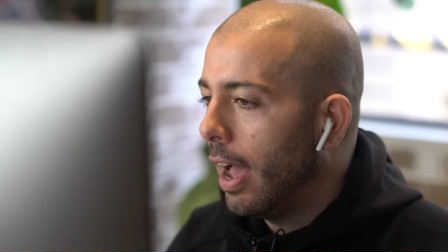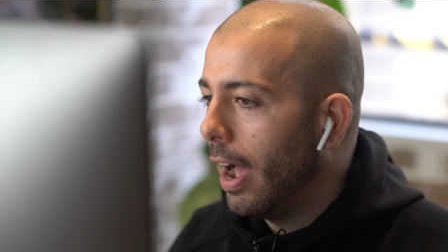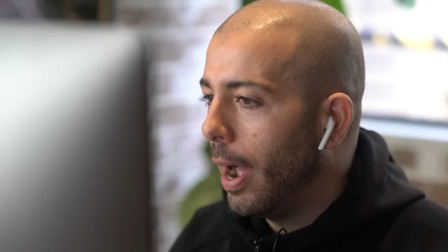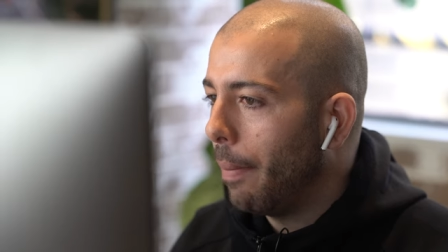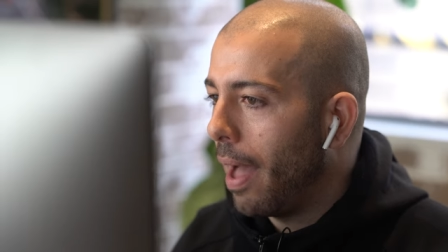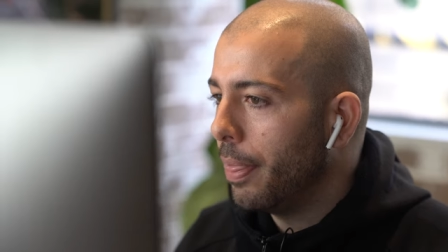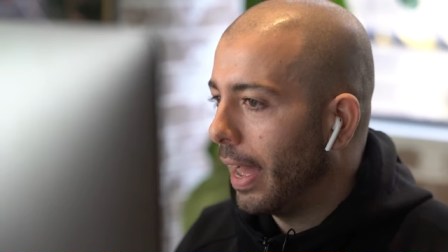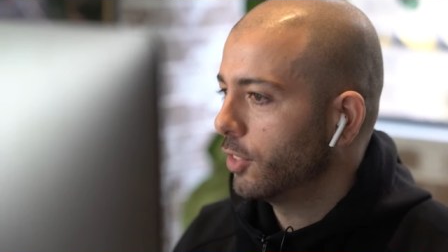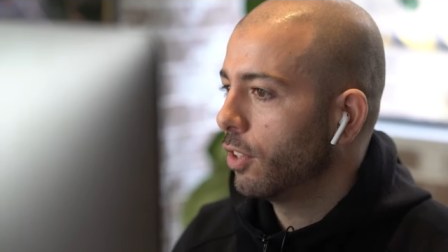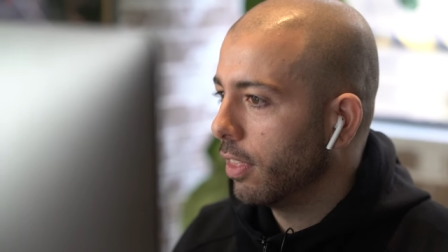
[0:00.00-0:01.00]
Um, and
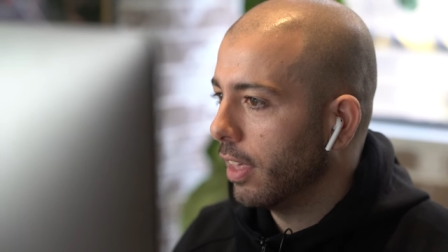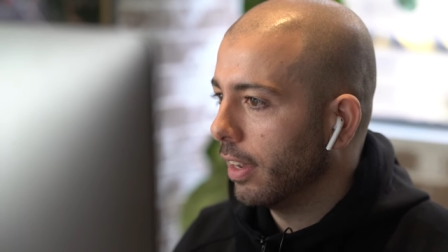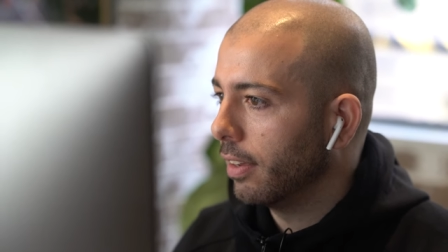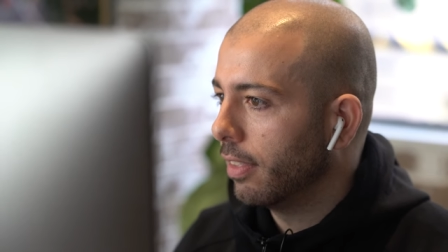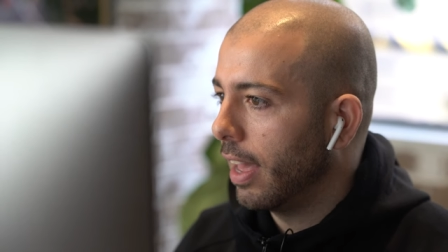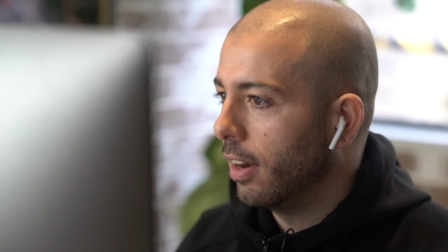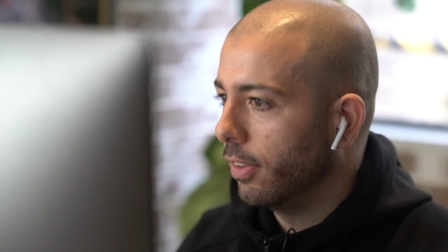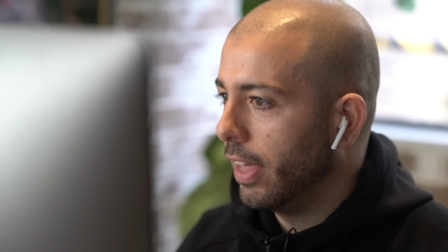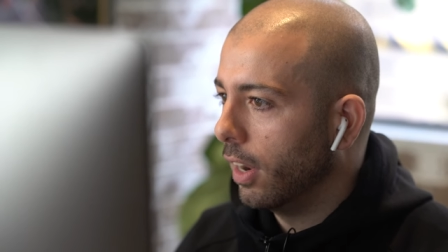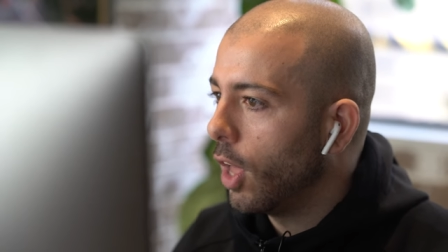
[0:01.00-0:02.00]
that's the thing that,
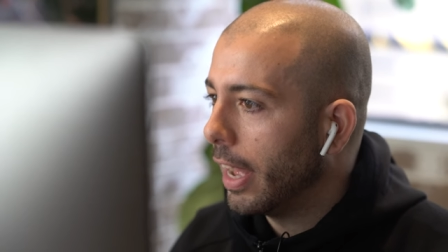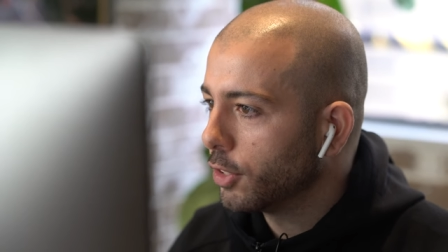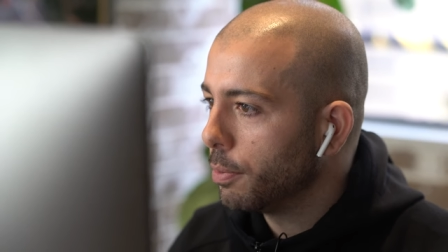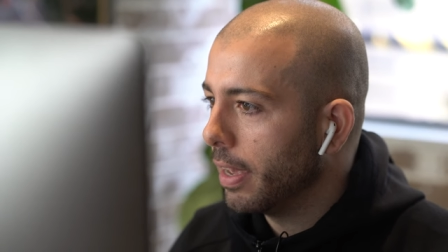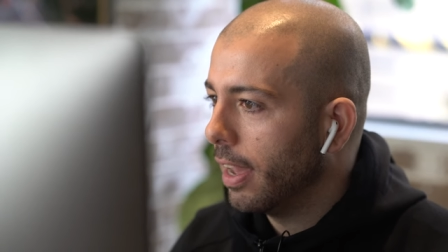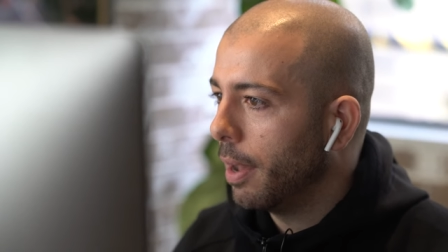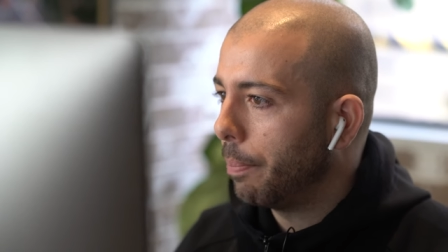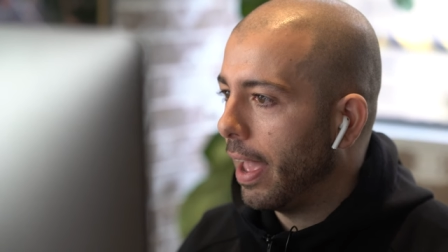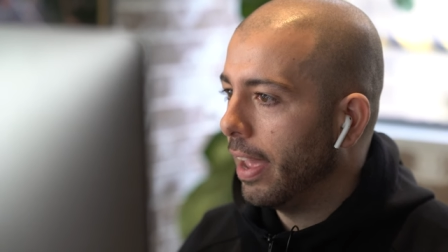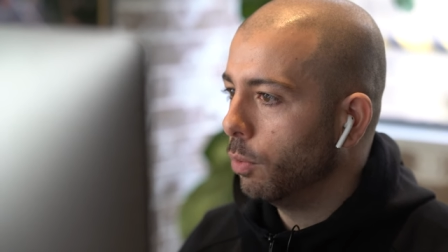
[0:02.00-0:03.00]
that lights me
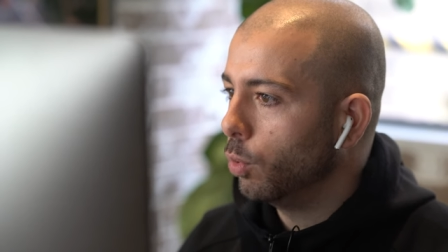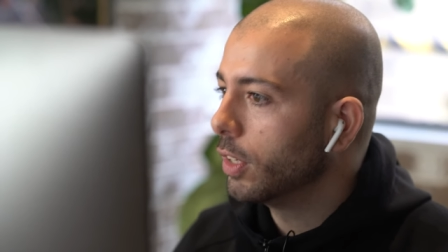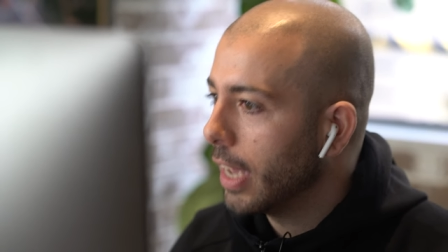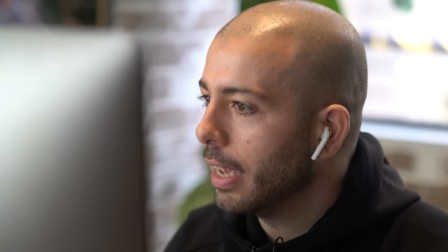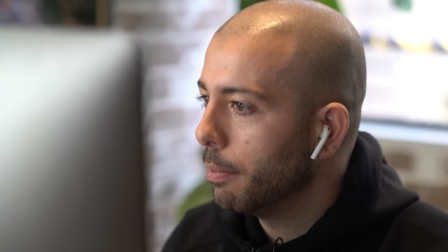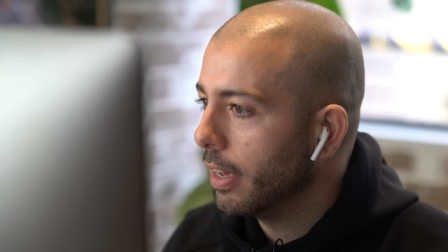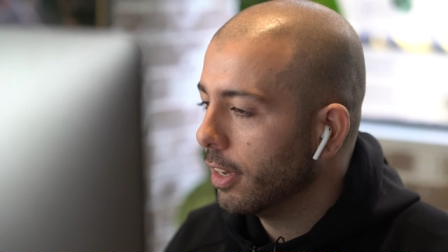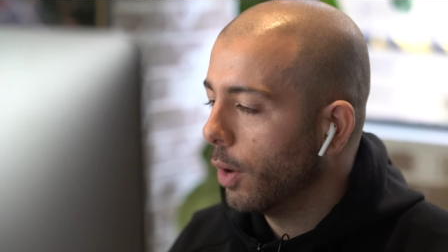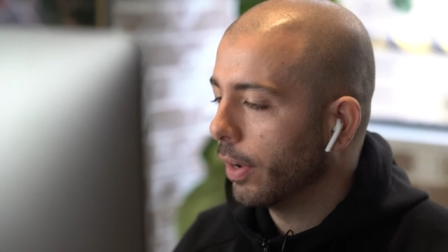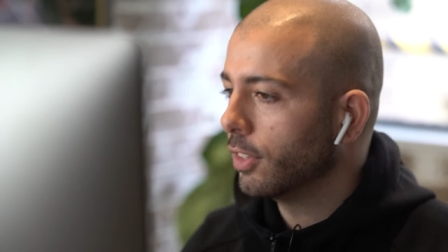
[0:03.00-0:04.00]
up and would keep me going.